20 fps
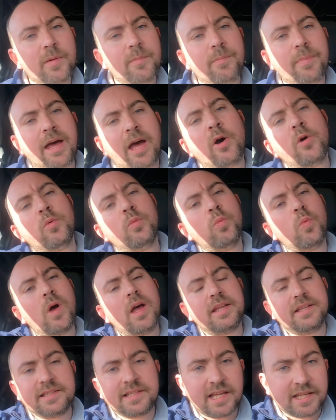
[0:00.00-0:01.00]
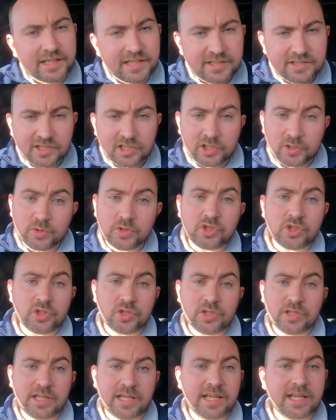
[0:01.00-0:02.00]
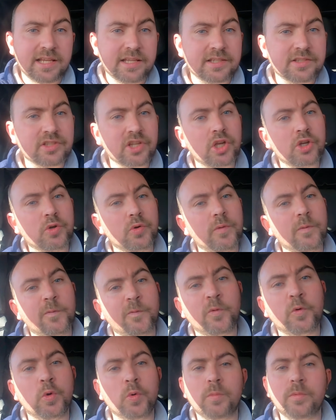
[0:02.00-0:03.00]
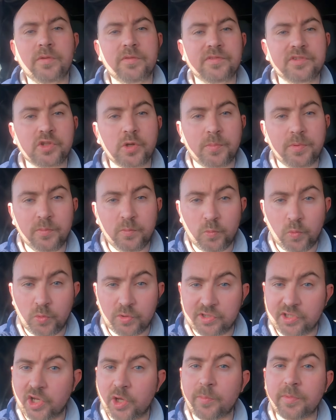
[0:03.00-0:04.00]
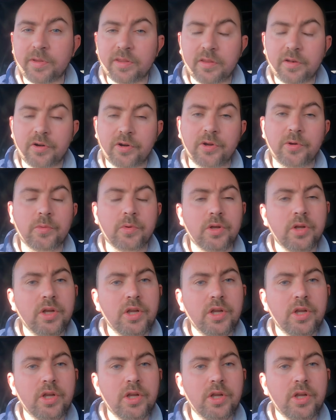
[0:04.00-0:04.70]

about why tanking solution is a good form of stopping water coming through.